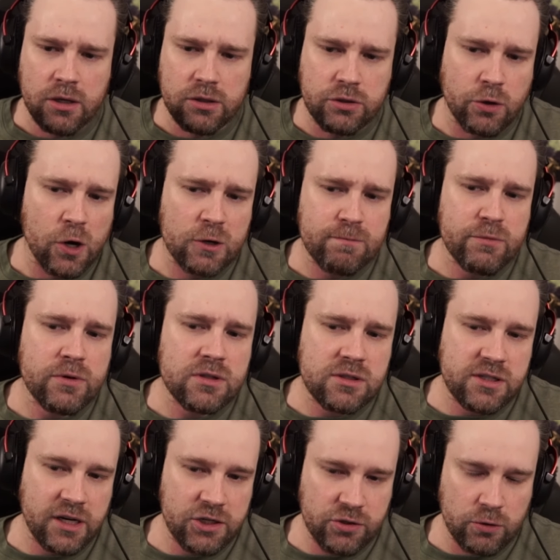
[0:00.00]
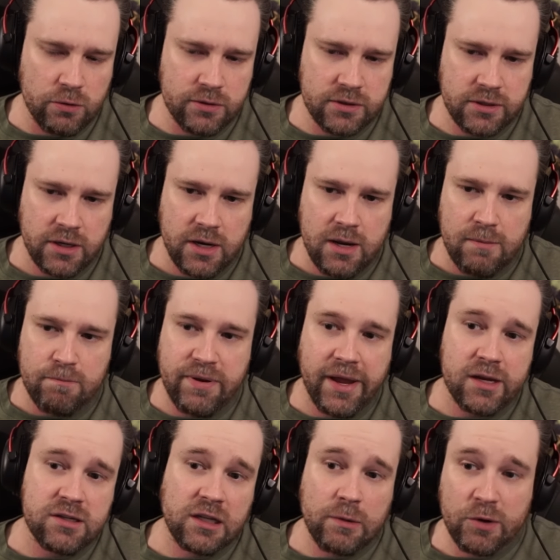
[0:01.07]
Dark Moon Sigils,
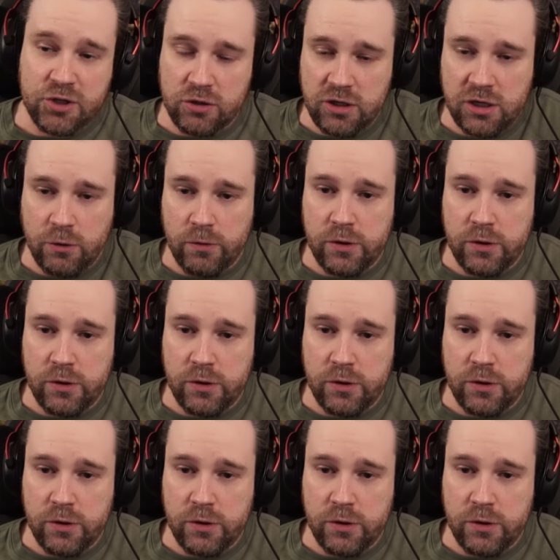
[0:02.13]
basically what you do,